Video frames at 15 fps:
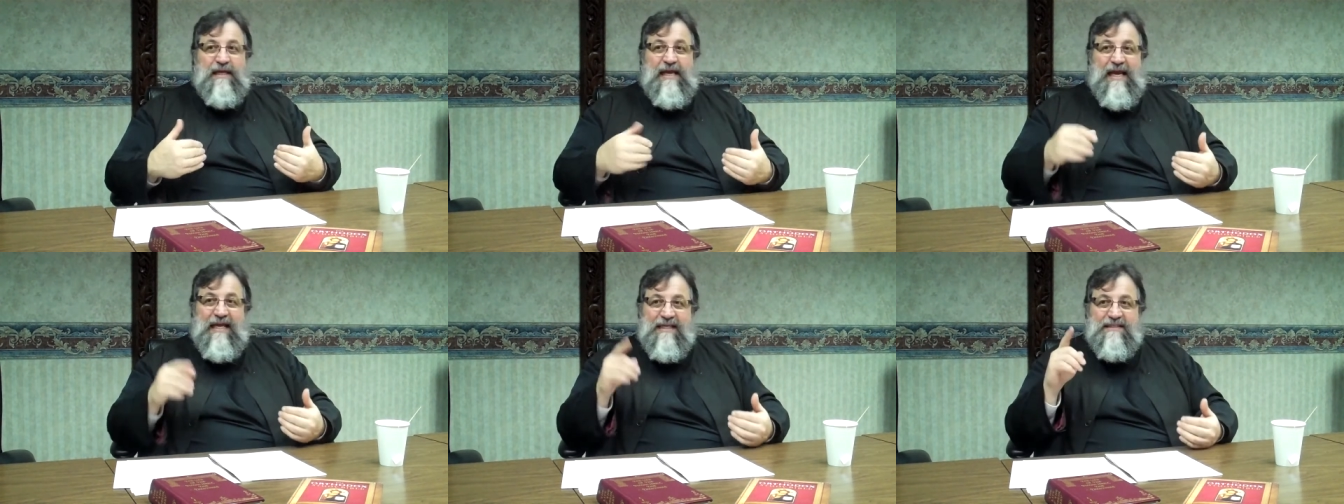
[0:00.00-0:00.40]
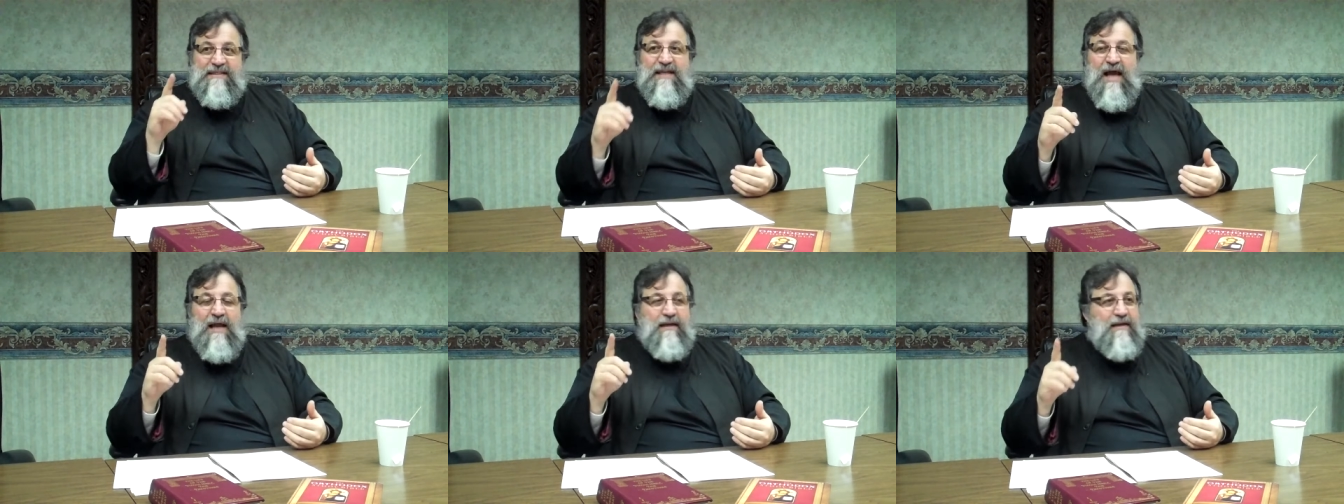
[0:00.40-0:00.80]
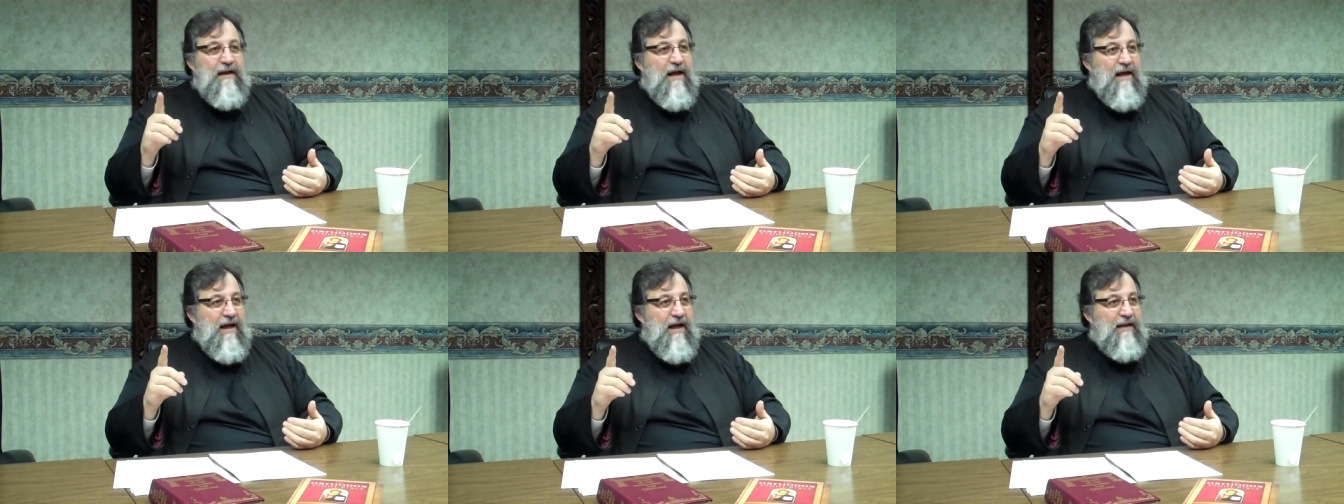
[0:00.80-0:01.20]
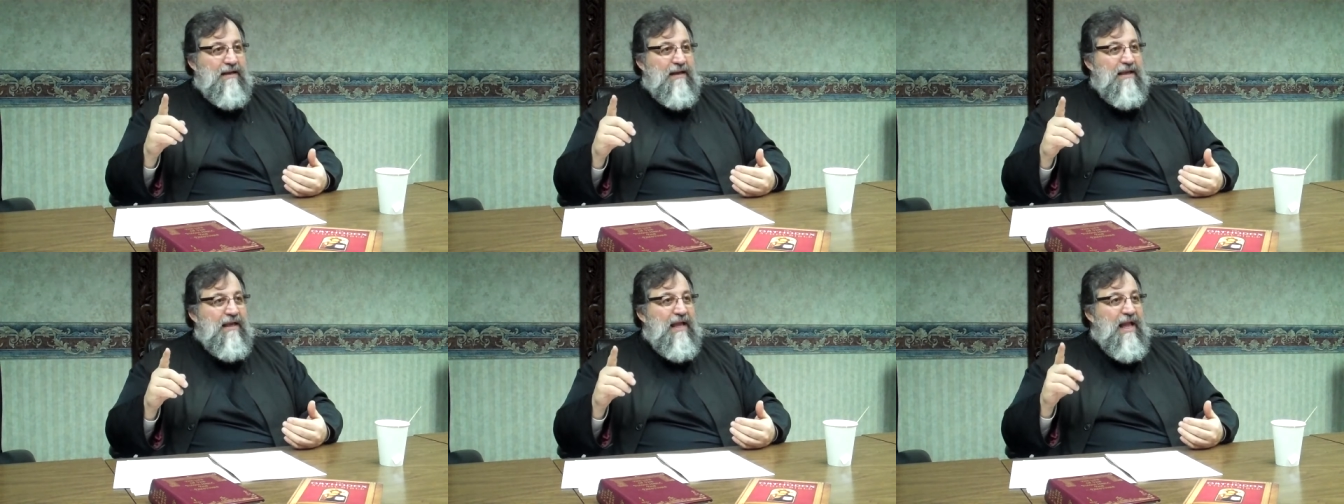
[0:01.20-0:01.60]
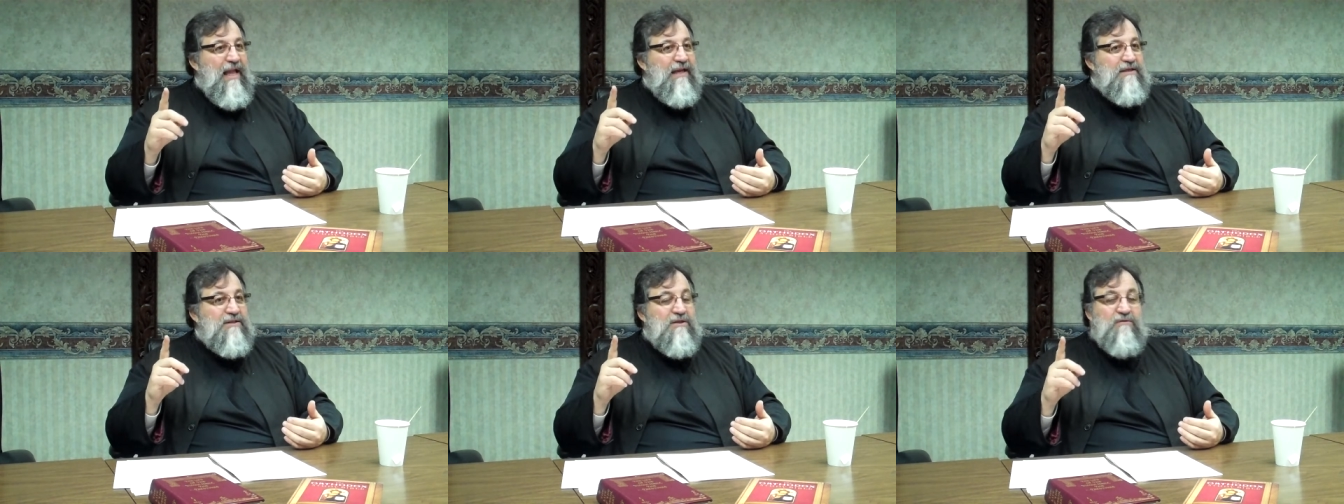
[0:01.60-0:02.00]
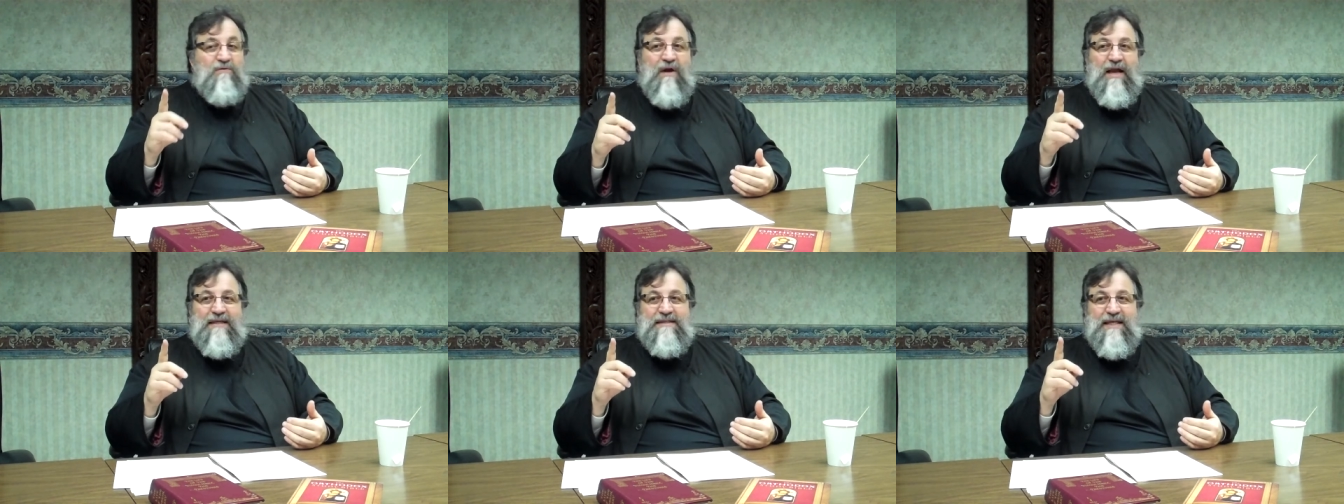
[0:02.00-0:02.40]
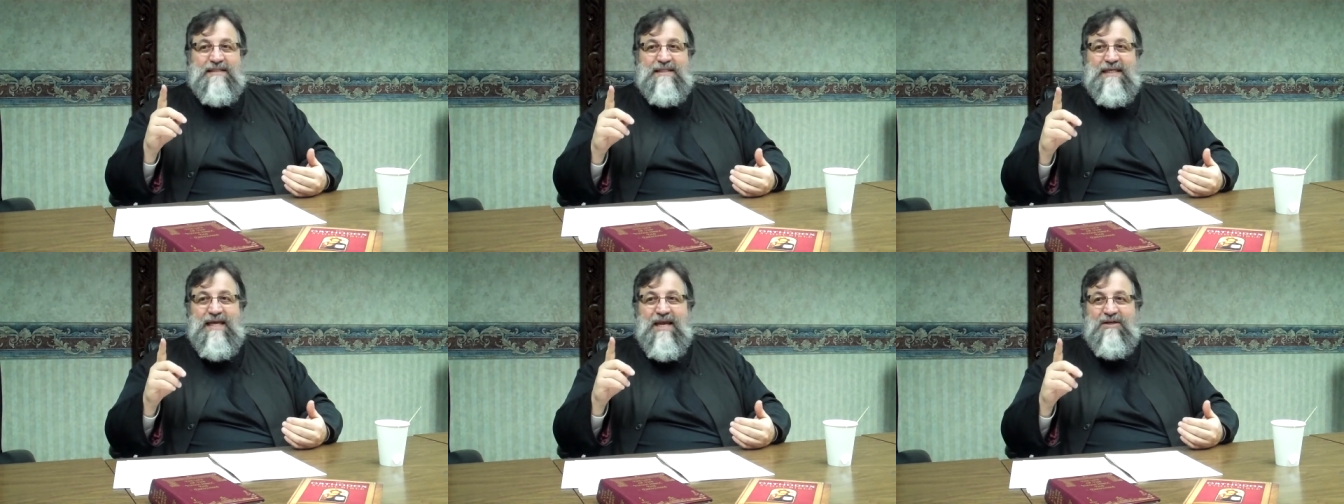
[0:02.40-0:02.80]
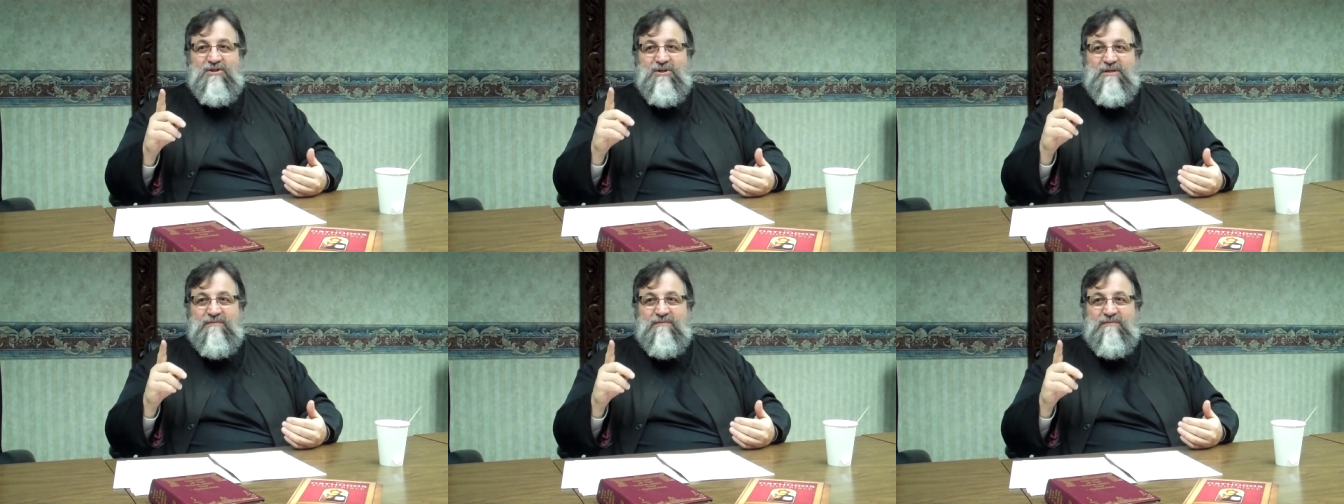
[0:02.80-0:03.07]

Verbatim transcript: It is not God, it is Christ as the Ancient